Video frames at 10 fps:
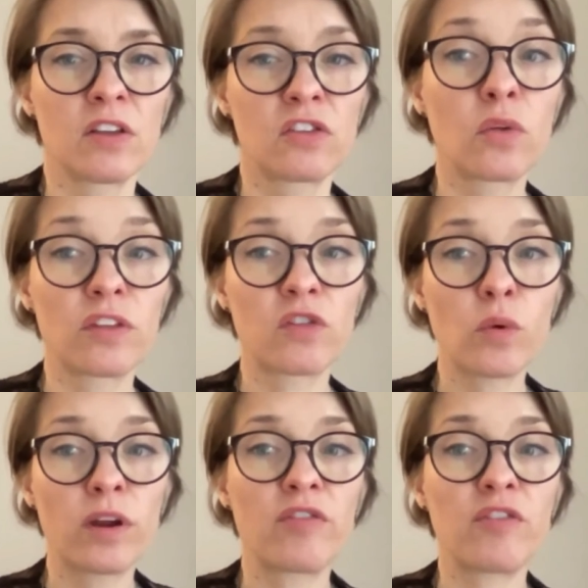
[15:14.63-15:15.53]
So the
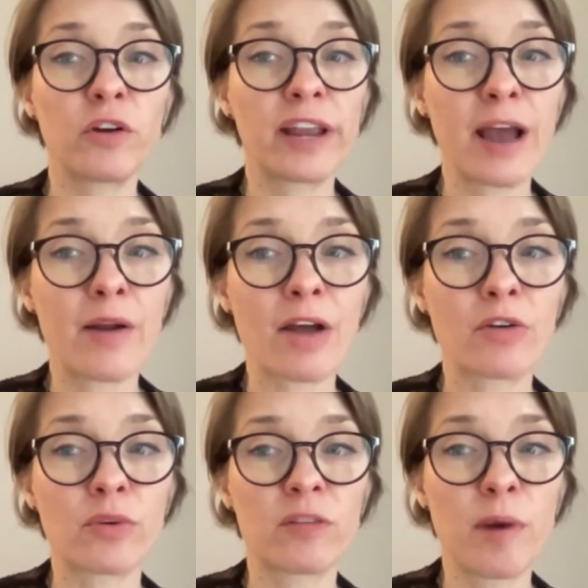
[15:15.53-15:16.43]
story of figuring out how
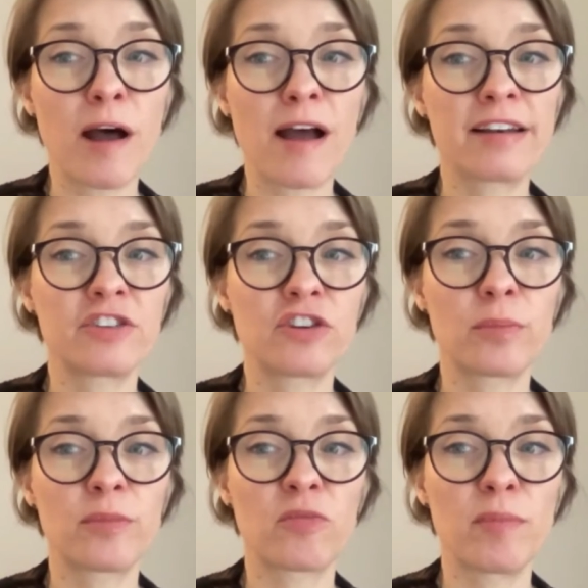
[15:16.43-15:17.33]
to respond in
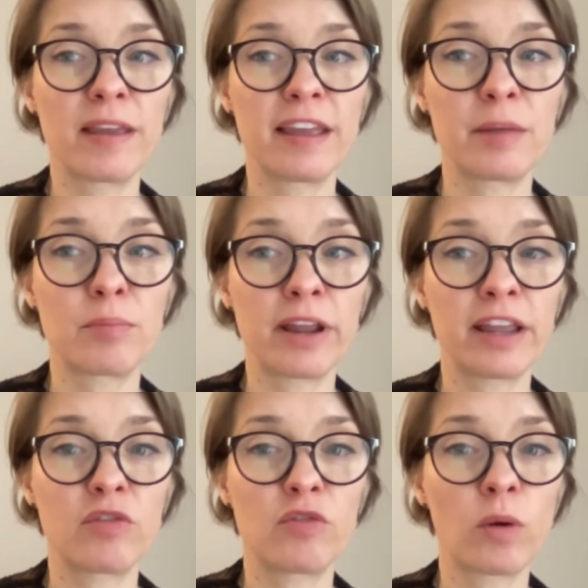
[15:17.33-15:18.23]
terms of making and
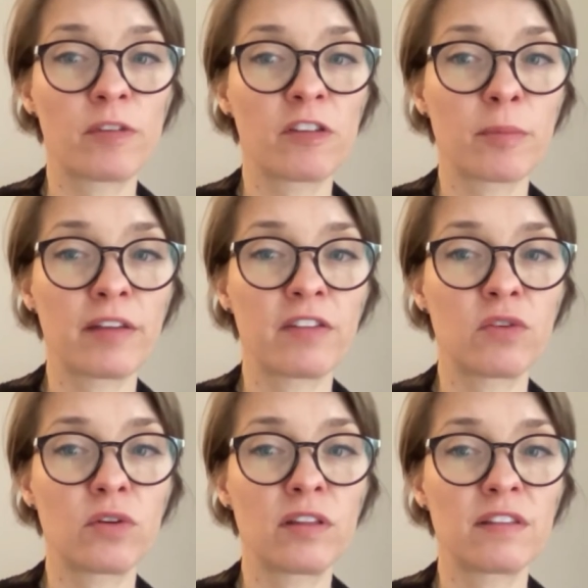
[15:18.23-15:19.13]
breaking forms to my
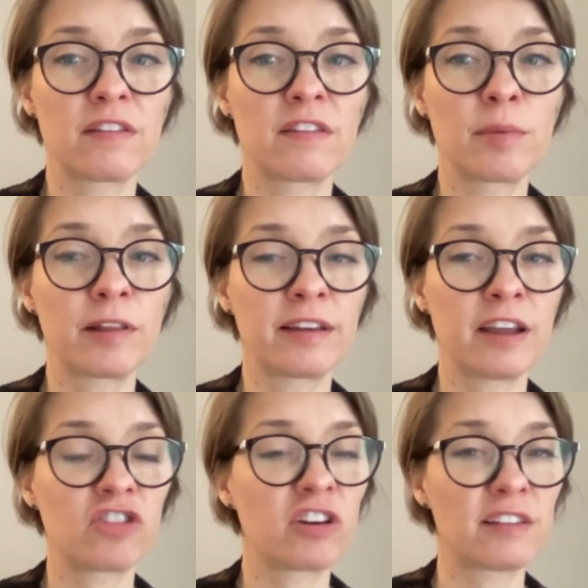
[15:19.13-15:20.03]
students'
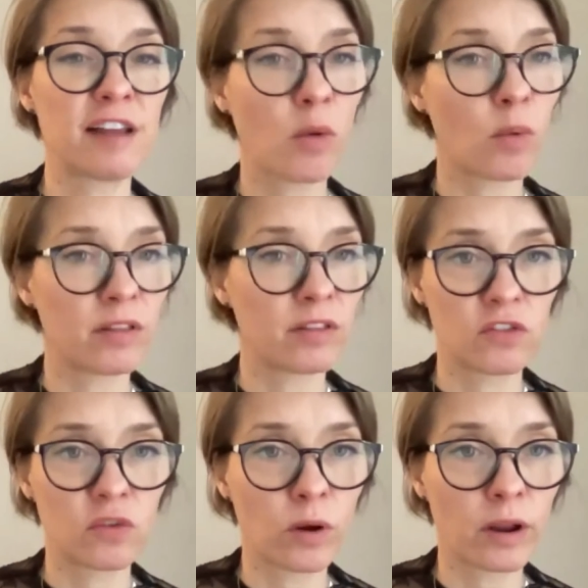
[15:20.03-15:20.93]
debilitation is not one
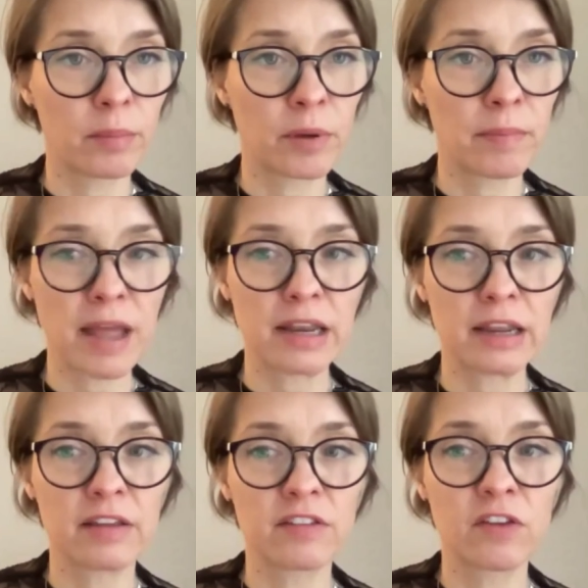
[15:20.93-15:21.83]
story, but
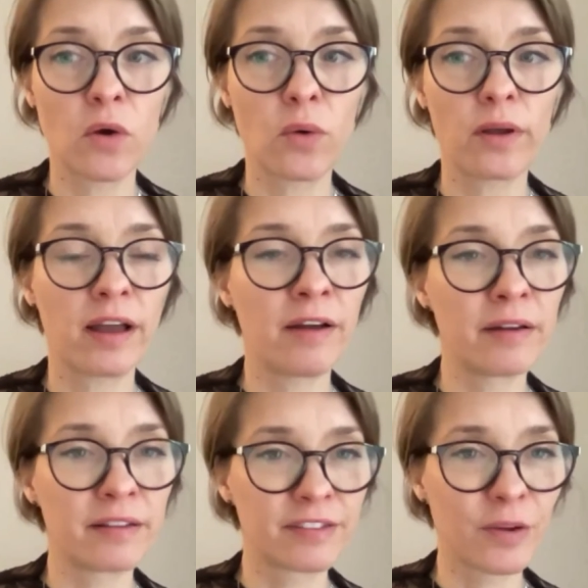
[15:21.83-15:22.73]
many. So
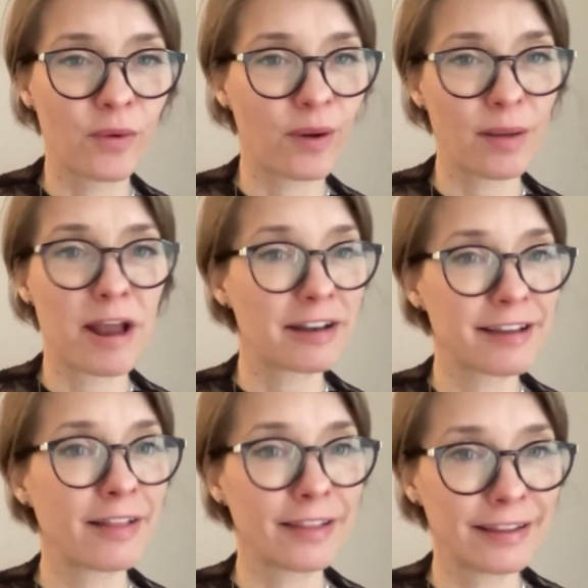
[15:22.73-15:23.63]
I'm not
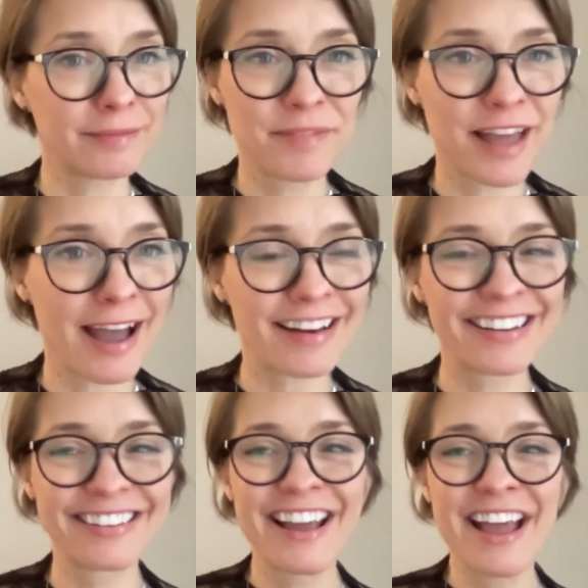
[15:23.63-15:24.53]
telling that.
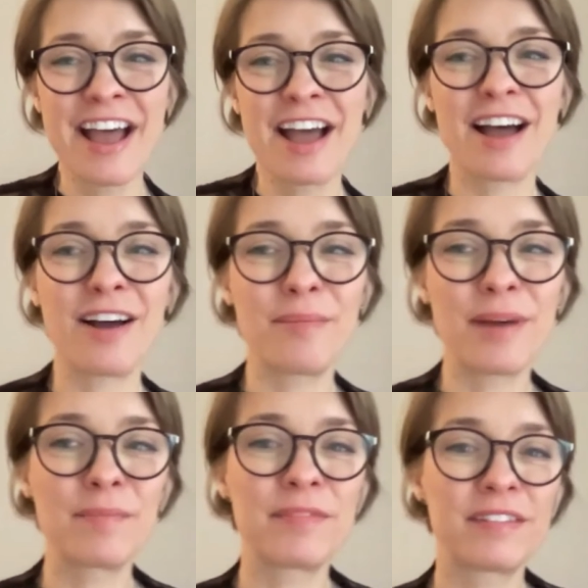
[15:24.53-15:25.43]

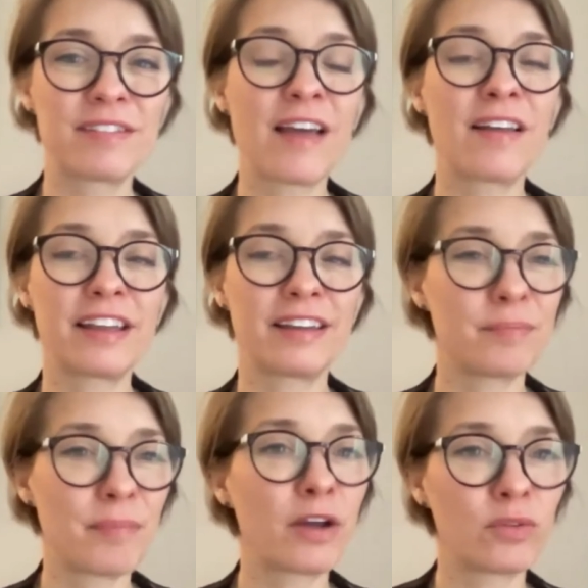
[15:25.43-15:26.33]
I'm telling
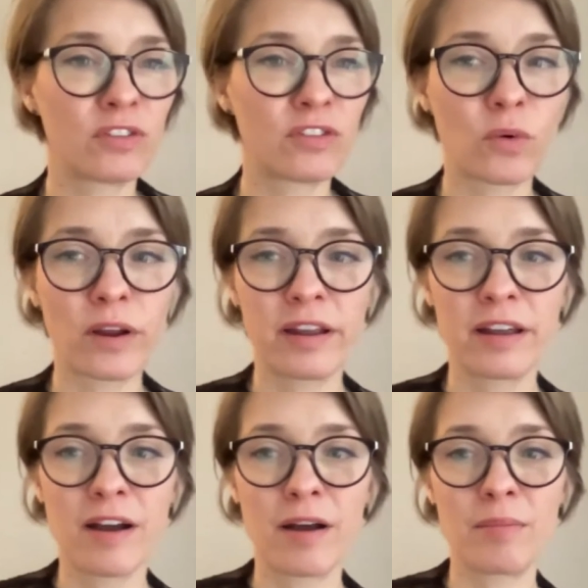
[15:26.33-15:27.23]
my own story
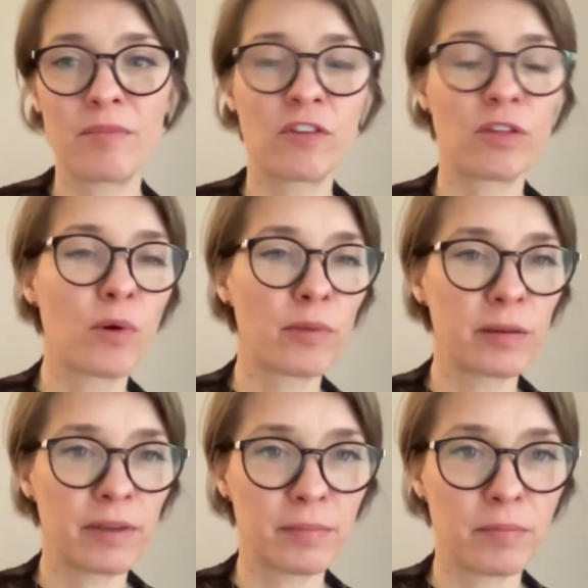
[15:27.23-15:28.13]
for the moment.
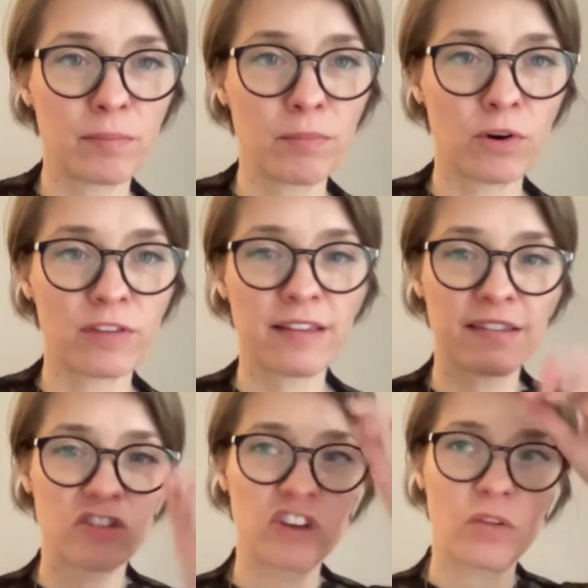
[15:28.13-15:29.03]
It made more sense
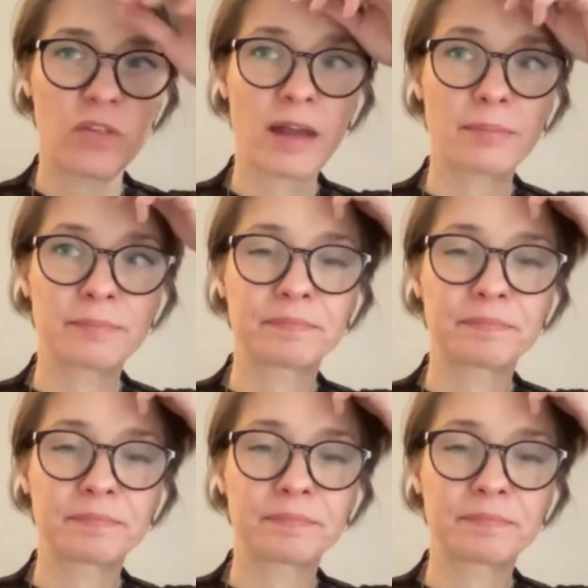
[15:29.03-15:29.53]
to share that.